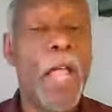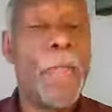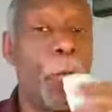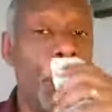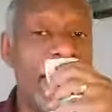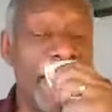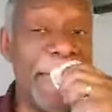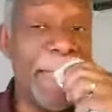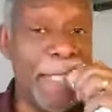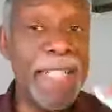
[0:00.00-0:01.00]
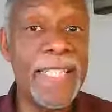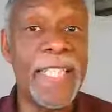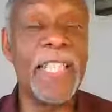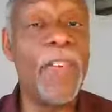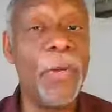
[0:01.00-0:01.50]
The reason they tell us
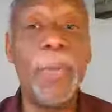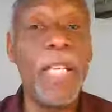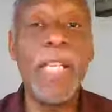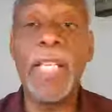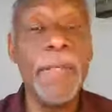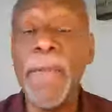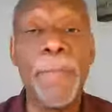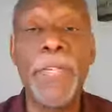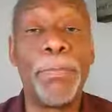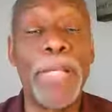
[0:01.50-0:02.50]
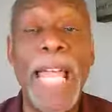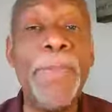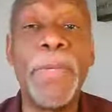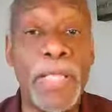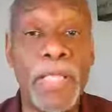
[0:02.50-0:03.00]
in the very beginning, this man was
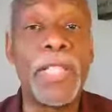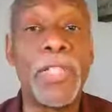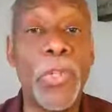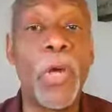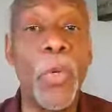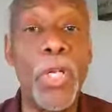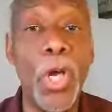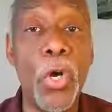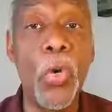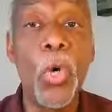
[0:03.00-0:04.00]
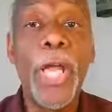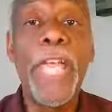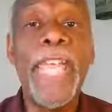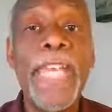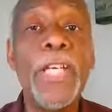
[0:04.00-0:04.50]
blameless, is so that we know
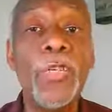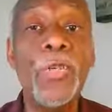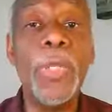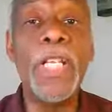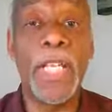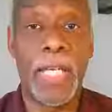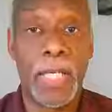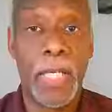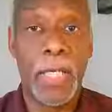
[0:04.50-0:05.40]
he didn't do anything